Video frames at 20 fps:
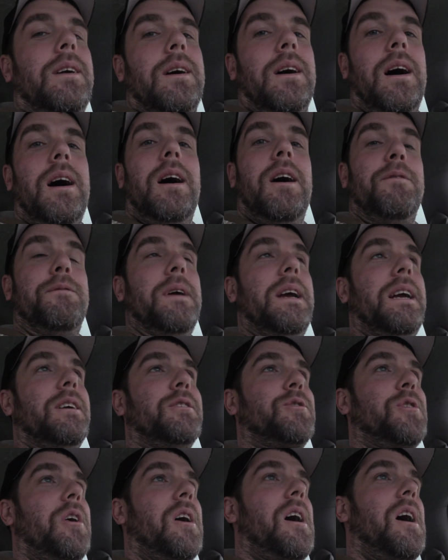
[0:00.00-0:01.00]
Oh,
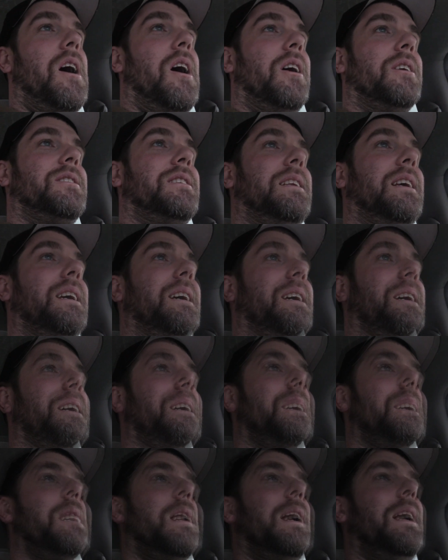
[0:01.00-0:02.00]
fingers crossed.
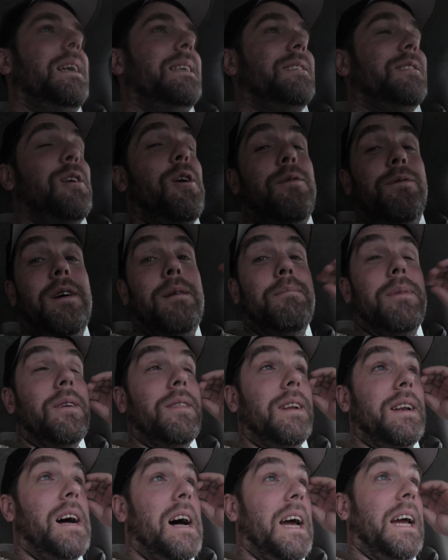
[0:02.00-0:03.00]
It's November
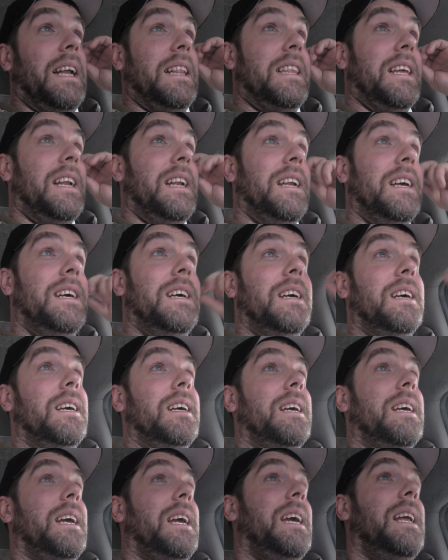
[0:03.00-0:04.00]
the 9th,
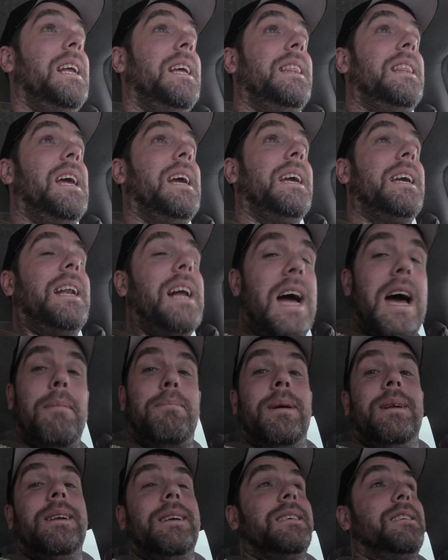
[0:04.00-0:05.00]
and anything can
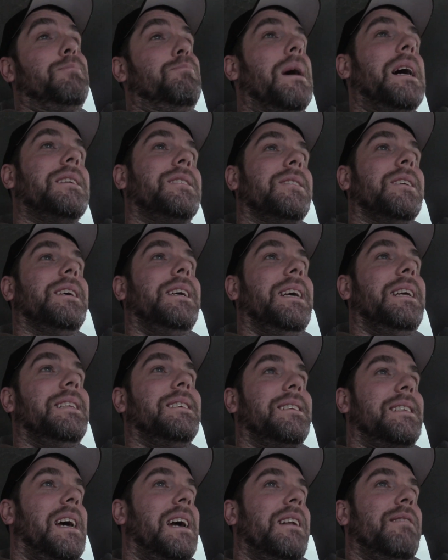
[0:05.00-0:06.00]
happen, especially in
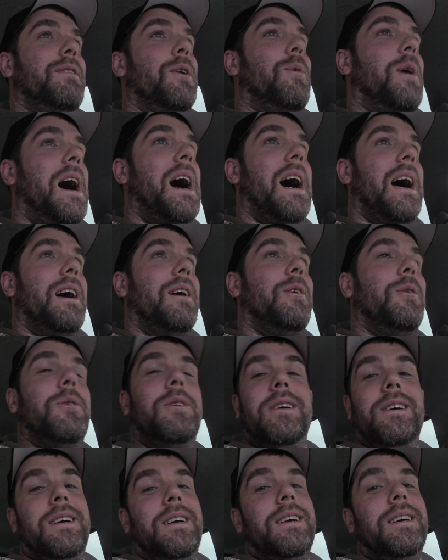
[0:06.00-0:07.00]
the state of Ohio.
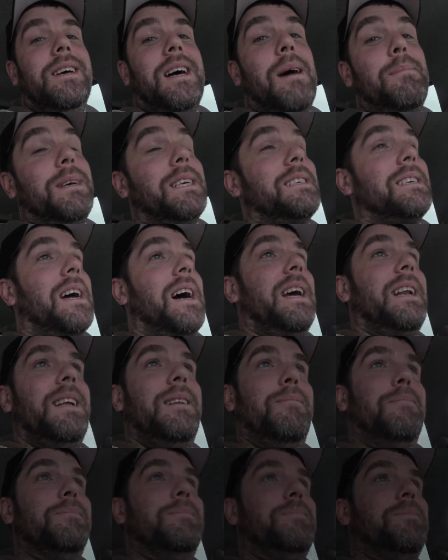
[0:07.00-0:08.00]
I'm excited.